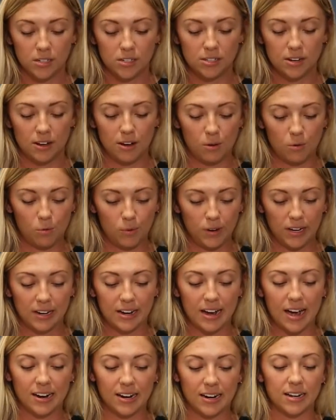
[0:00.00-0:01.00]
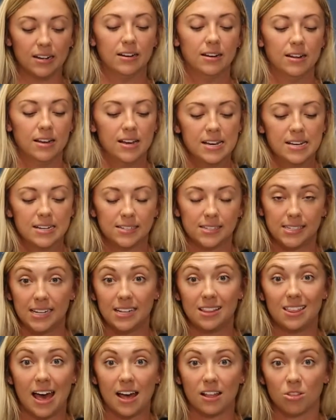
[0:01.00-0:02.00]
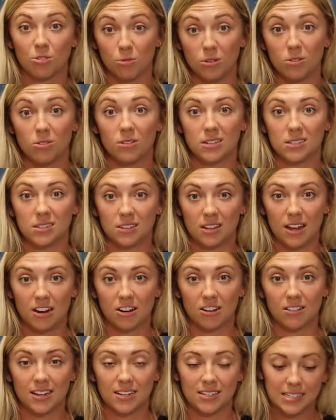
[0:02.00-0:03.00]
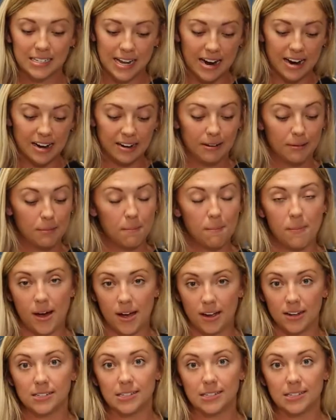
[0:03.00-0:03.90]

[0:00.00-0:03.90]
So we can kind of see that through this letter that's signed by a